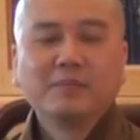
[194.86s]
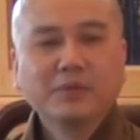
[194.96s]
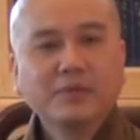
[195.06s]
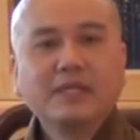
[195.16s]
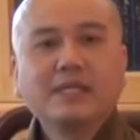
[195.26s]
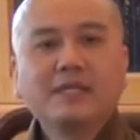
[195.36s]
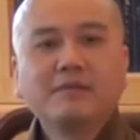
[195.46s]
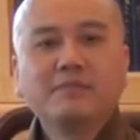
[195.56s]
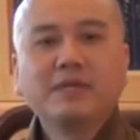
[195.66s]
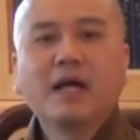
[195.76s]

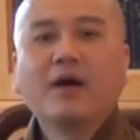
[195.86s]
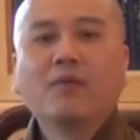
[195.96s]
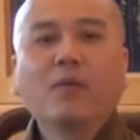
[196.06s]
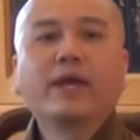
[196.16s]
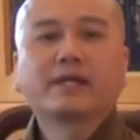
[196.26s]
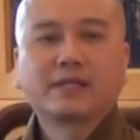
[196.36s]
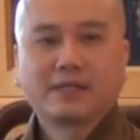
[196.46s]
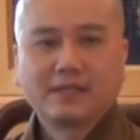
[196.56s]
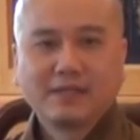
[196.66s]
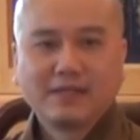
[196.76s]
Bodhi means awake.
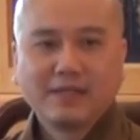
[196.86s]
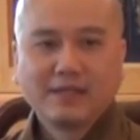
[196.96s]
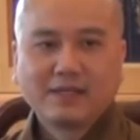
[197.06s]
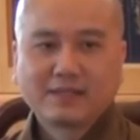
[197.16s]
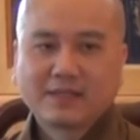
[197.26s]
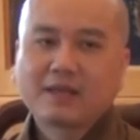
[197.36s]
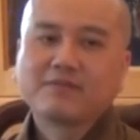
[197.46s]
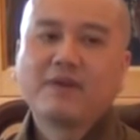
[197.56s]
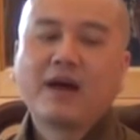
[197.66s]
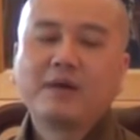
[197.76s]

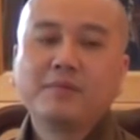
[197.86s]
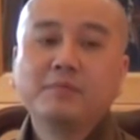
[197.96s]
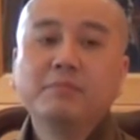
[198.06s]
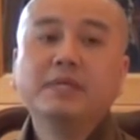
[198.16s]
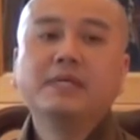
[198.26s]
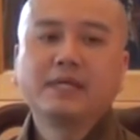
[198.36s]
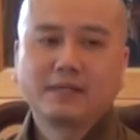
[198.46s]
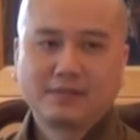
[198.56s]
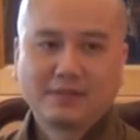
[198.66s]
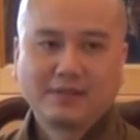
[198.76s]
Sattva means
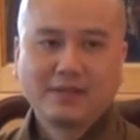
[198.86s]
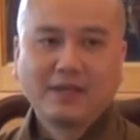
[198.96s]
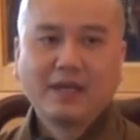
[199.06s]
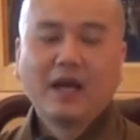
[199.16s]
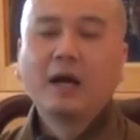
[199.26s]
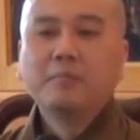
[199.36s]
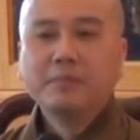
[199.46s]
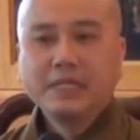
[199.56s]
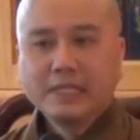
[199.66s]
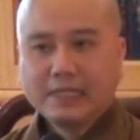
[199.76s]
being.
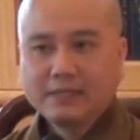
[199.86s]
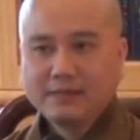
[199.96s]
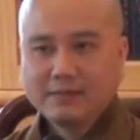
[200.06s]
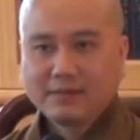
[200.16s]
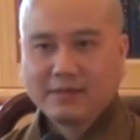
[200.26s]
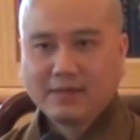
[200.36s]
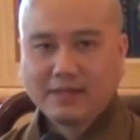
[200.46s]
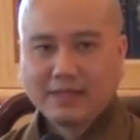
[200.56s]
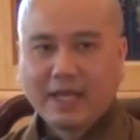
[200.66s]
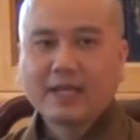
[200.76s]
A being
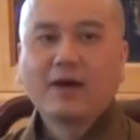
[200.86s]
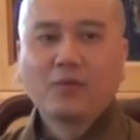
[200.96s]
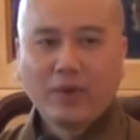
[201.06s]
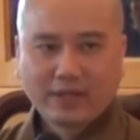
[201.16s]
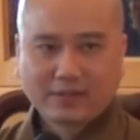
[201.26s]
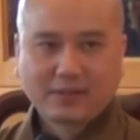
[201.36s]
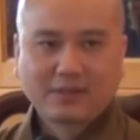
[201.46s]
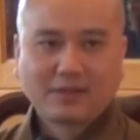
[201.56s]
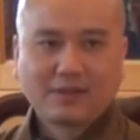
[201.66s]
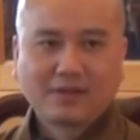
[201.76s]
that awake,
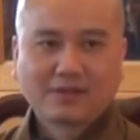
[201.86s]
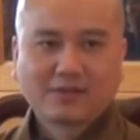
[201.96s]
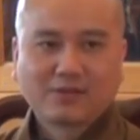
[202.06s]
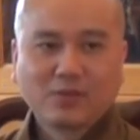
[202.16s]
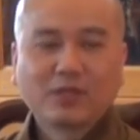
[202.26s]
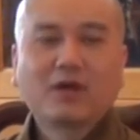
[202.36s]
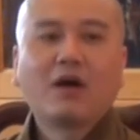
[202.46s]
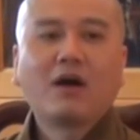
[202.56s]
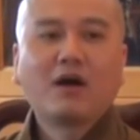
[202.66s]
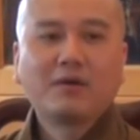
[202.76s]
we
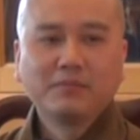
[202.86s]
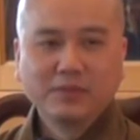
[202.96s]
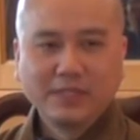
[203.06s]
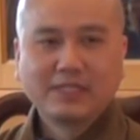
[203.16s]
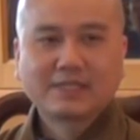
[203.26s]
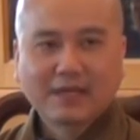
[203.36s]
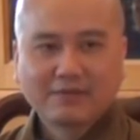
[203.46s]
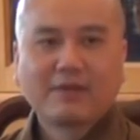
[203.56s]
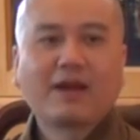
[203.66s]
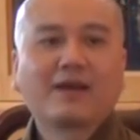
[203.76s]
call
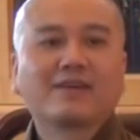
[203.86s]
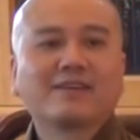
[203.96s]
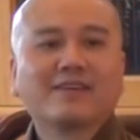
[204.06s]
Bodhisattva.